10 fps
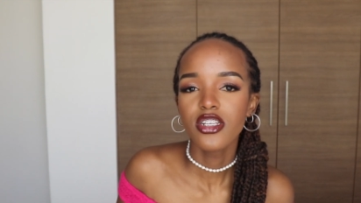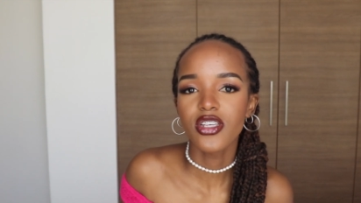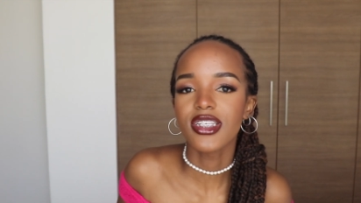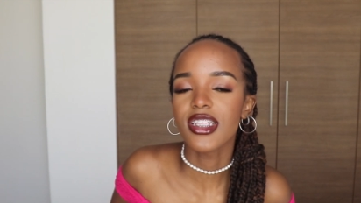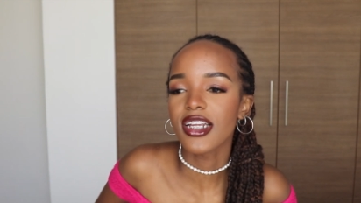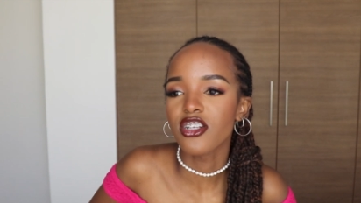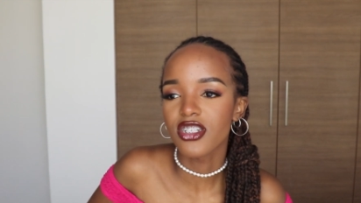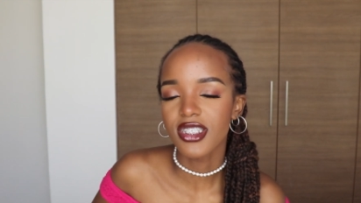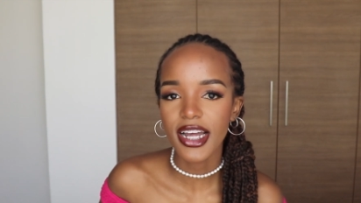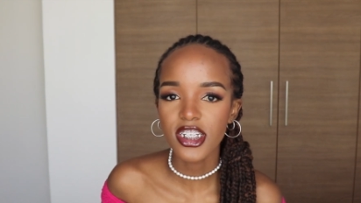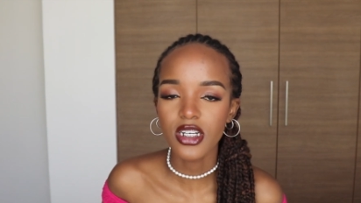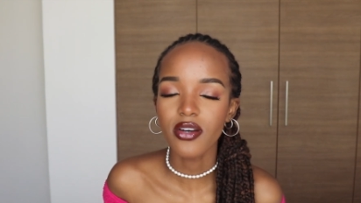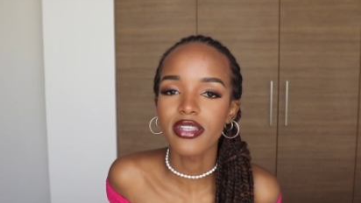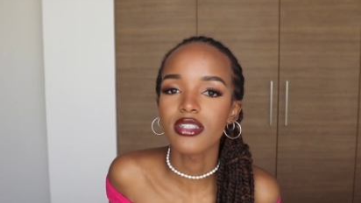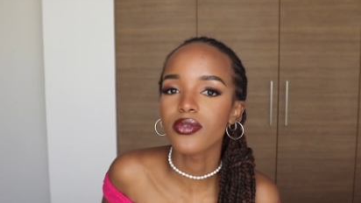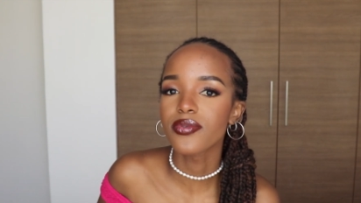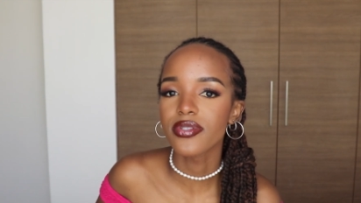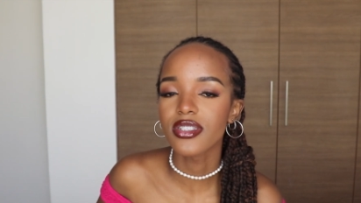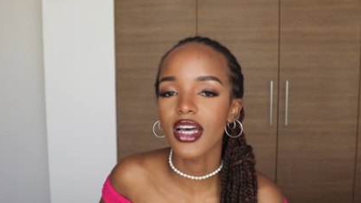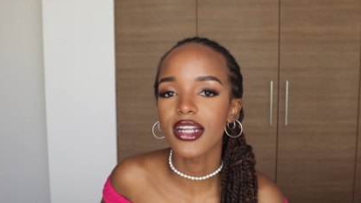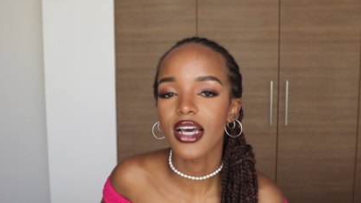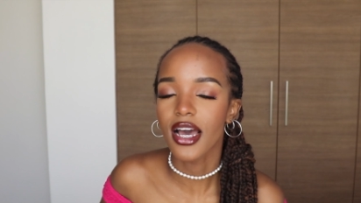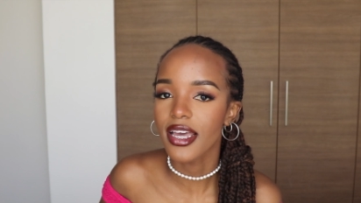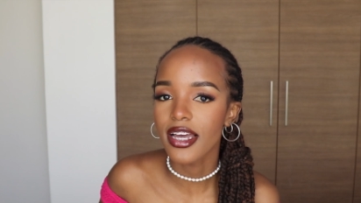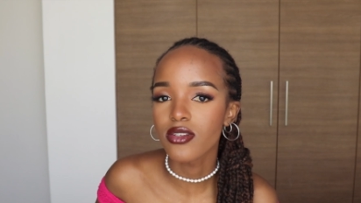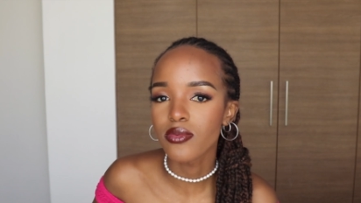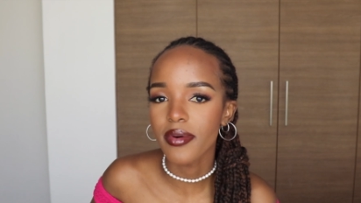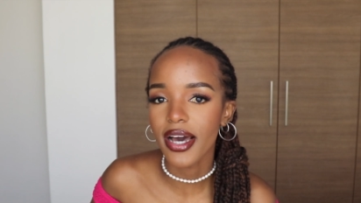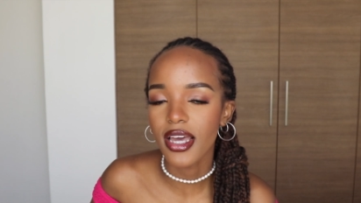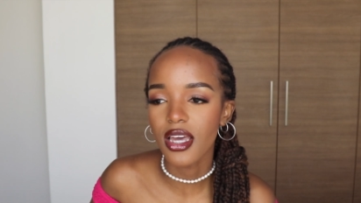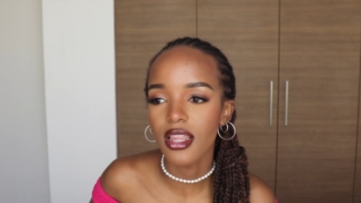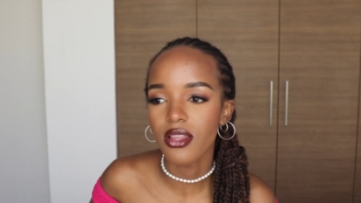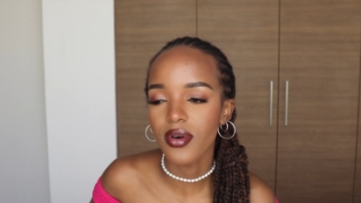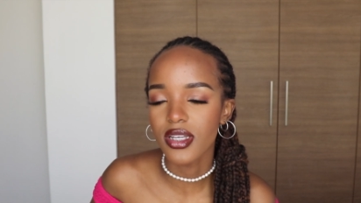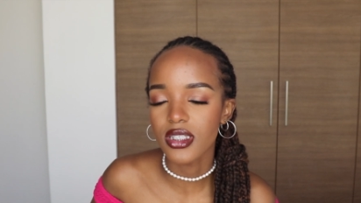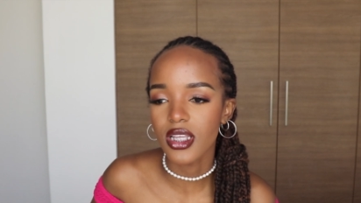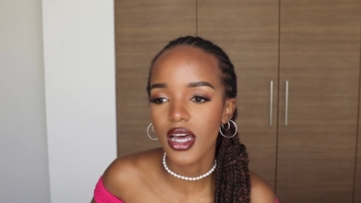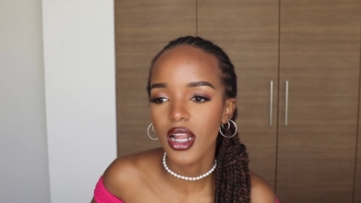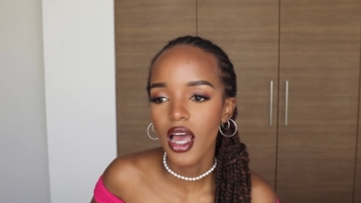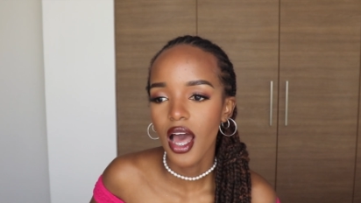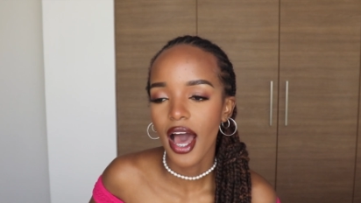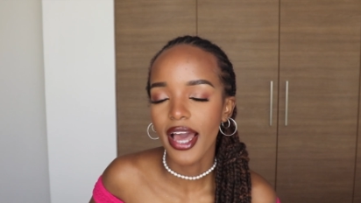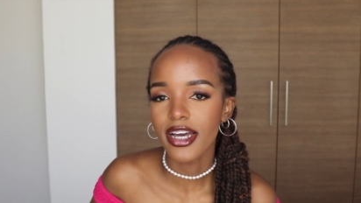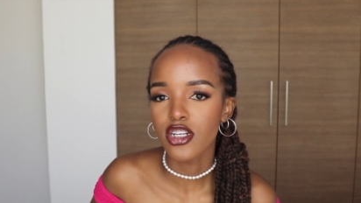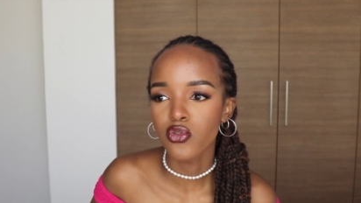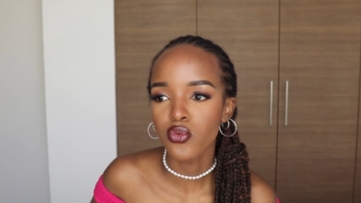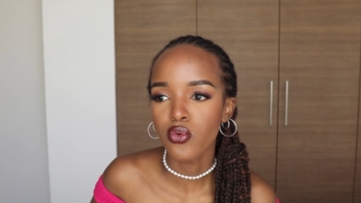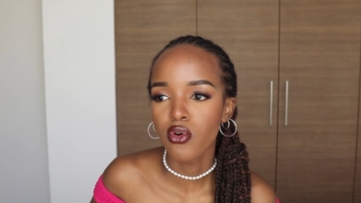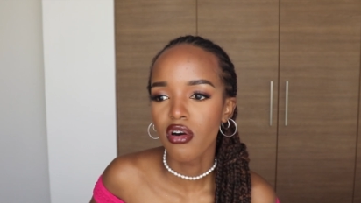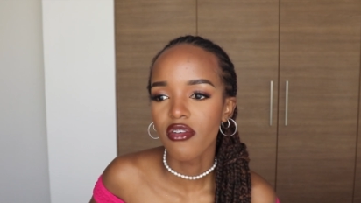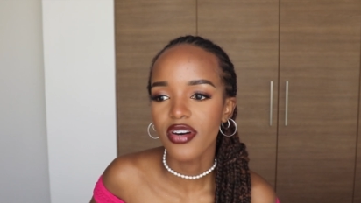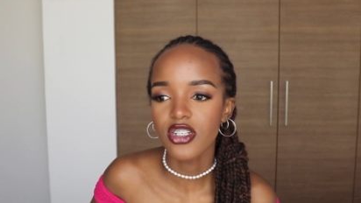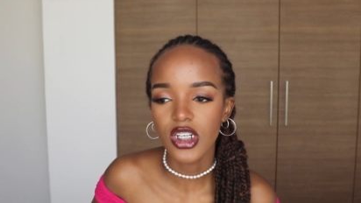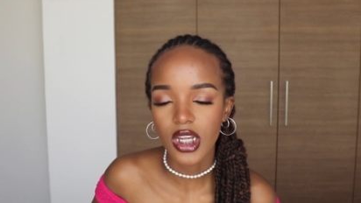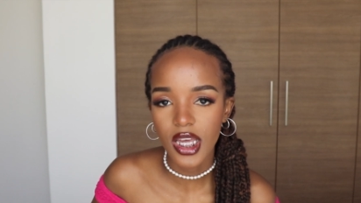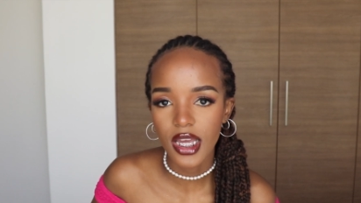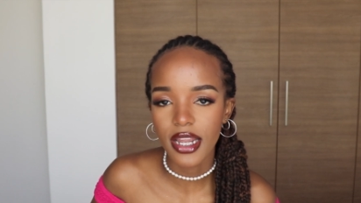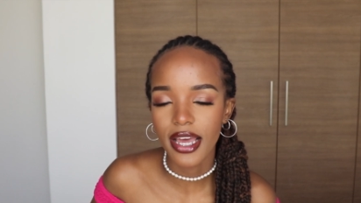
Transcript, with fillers: So I started researching on the schools that are here in Dubai and the ones that I can do fashion in.